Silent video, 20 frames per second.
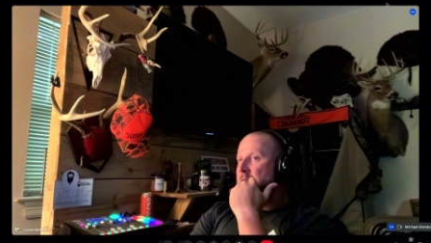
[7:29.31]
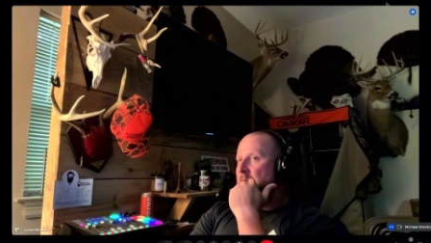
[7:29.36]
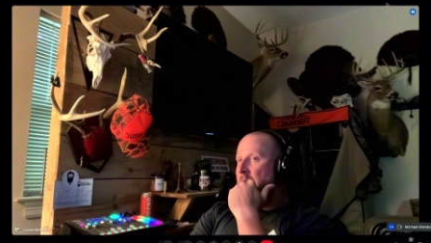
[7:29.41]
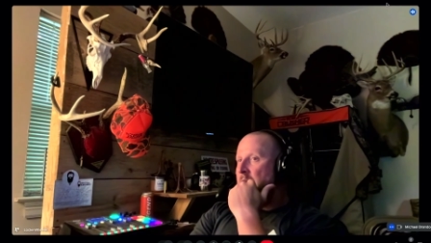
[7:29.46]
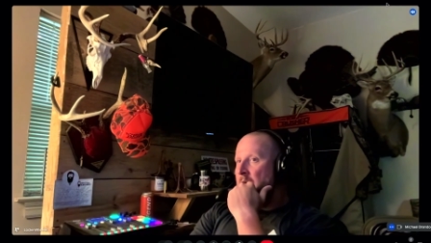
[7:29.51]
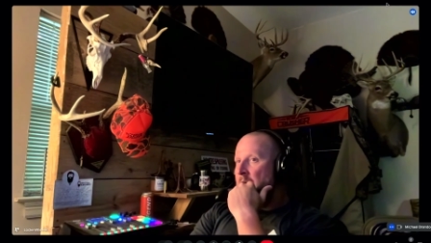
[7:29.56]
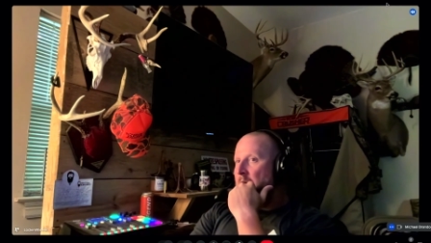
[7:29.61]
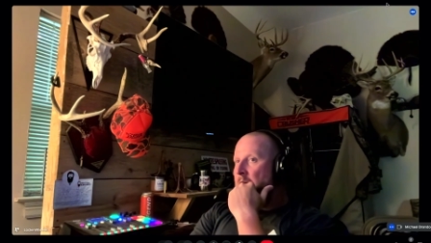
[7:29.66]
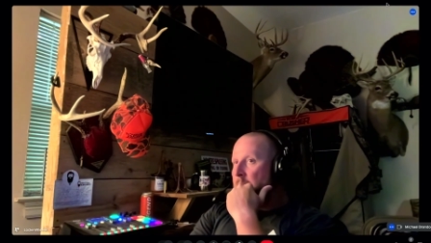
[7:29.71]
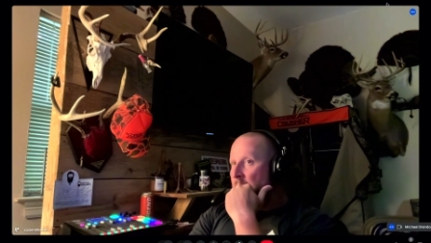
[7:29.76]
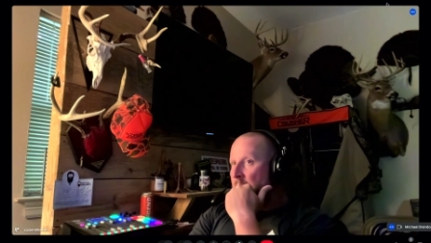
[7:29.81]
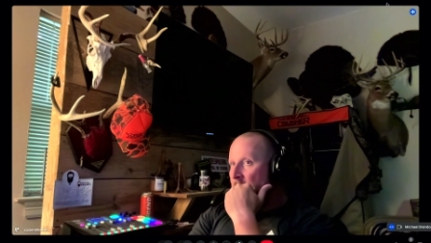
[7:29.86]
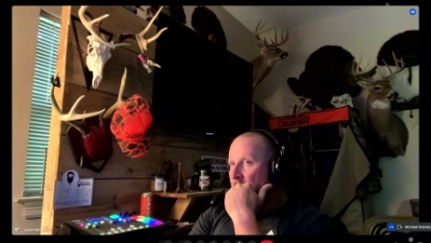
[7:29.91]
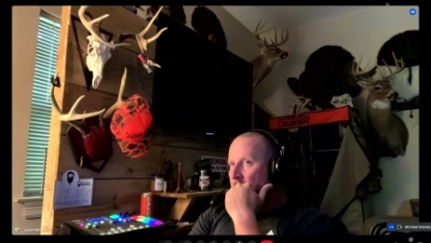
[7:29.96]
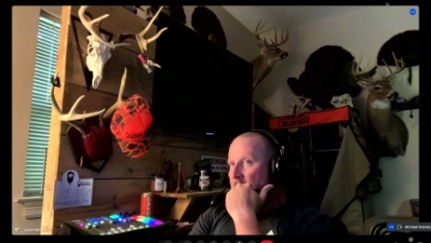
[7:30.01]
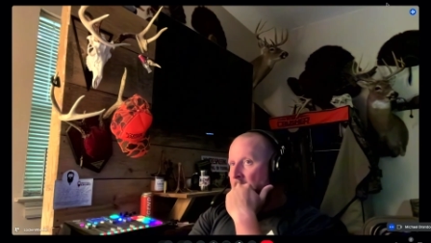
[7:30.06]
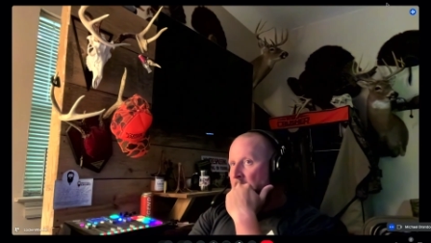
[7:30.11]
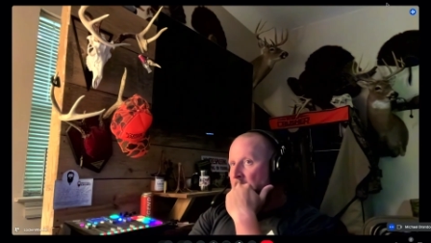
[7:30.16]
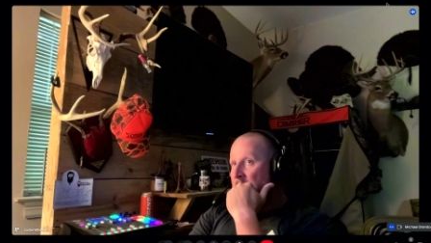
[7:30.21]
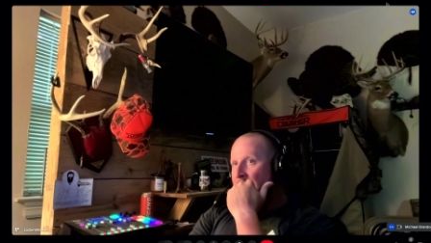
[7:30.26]

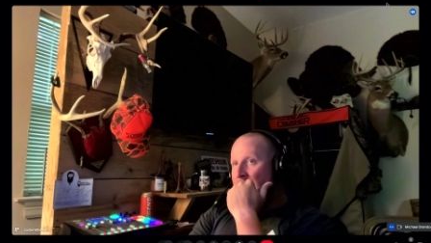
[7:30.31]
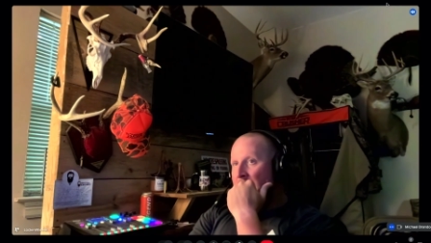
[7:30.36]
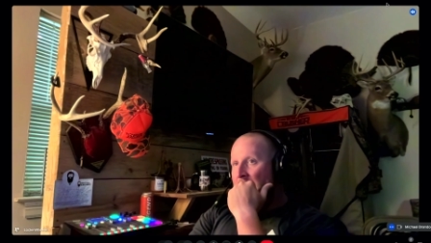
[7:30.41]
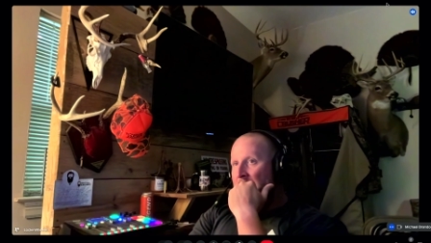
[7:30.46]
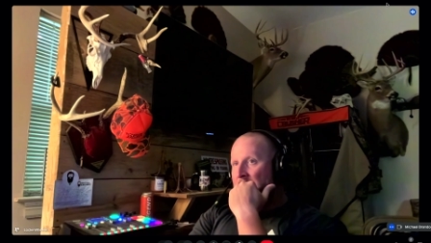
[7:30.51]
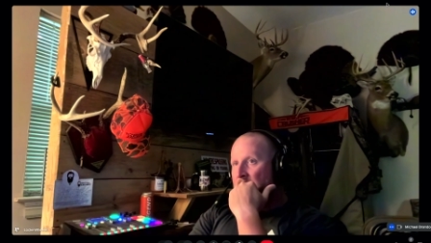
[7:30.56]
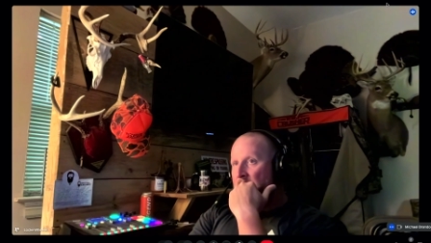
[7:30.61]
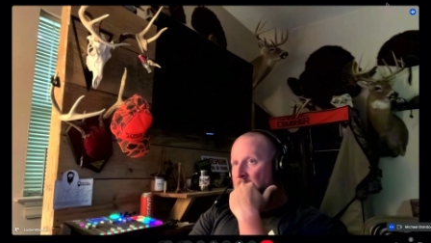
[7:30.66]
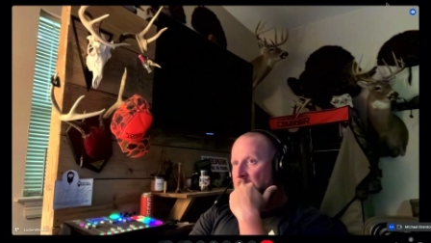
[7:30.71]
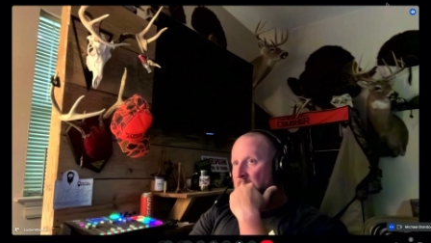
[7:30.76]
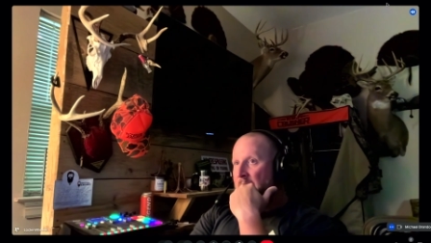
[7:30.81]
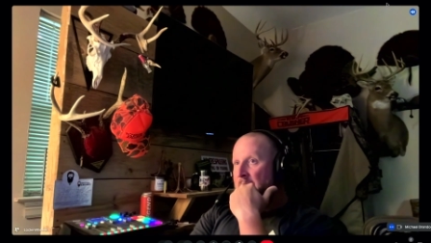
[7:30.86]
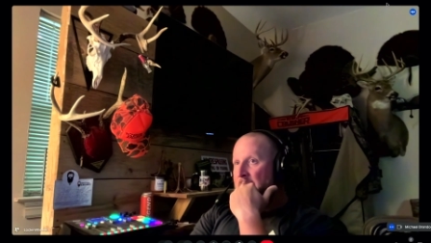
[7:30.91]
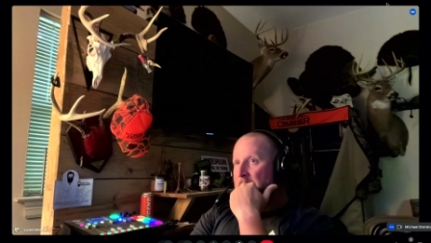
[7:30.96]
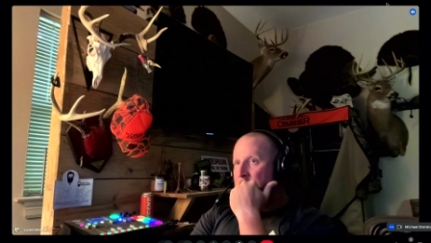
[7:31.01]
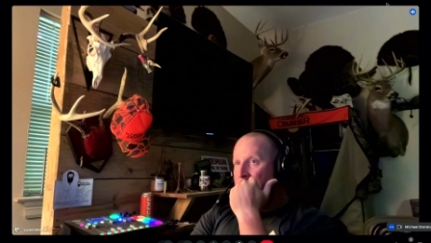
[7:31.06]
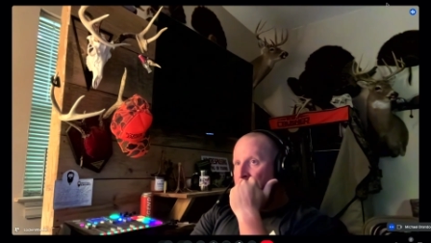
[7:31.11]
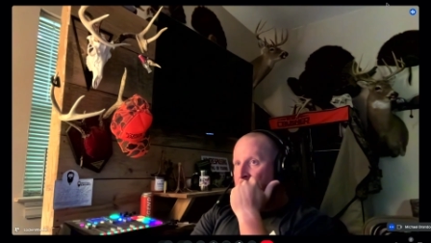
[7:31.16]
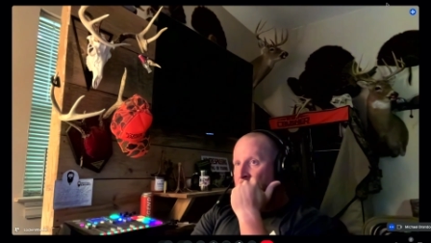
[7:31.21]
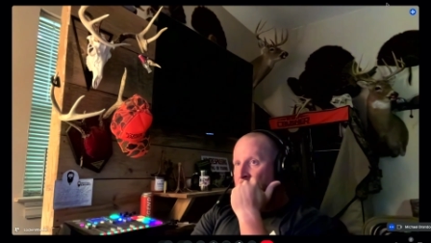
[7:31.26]
An iron clay
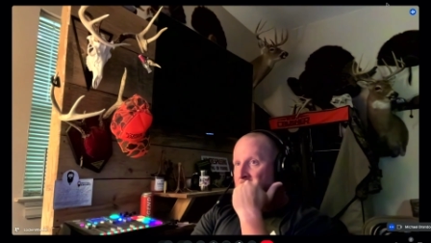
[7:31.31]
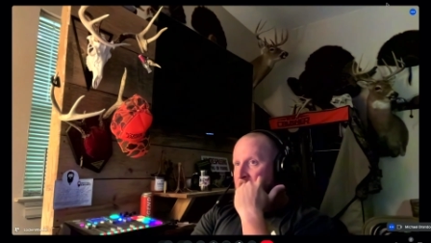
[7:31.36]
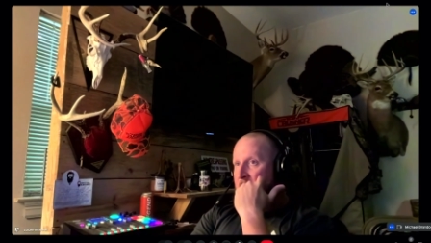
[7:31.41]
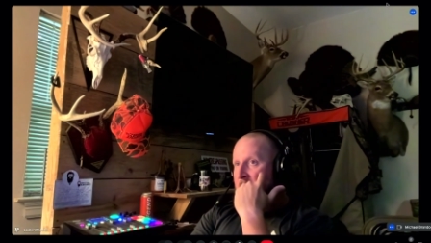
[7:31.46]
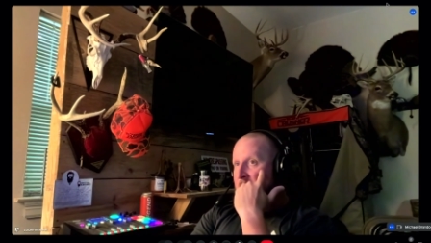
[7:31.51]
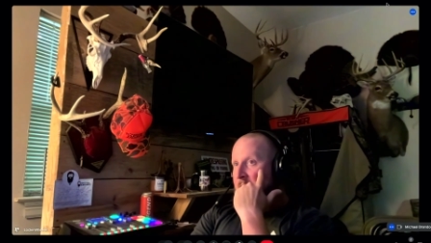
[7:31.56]
pea